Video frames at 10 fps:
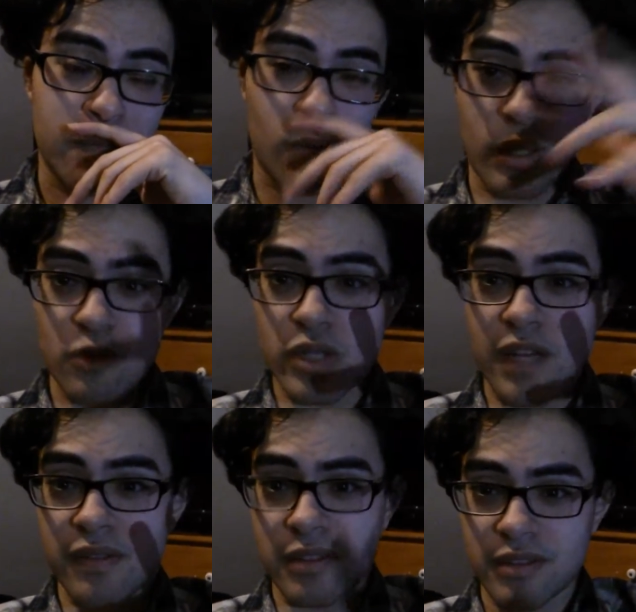when I'm
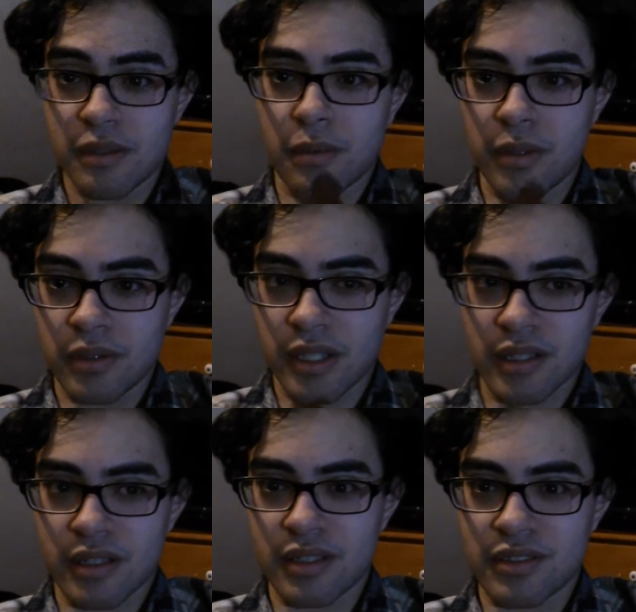driving, the steering wheel
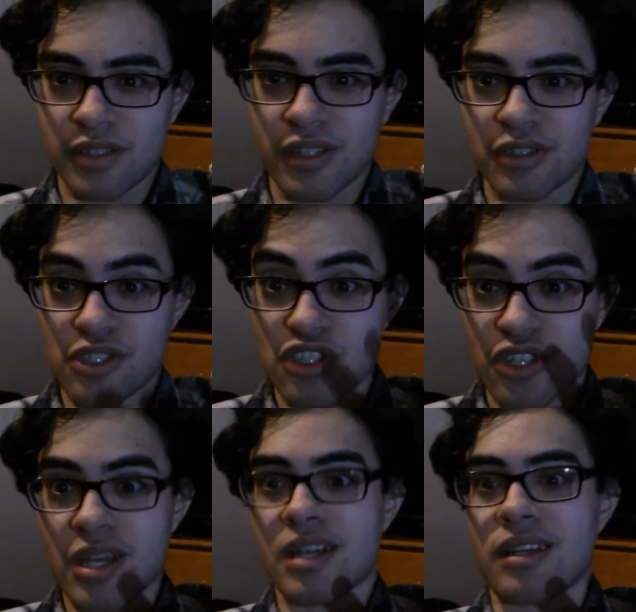like it's starting to
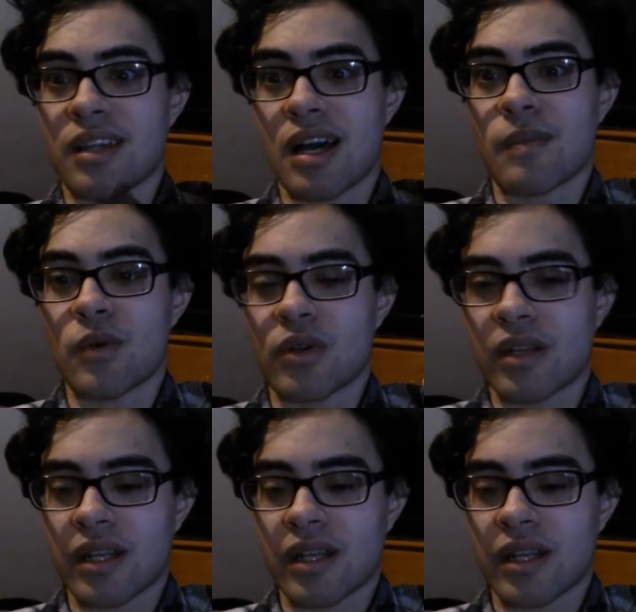shake a lot more.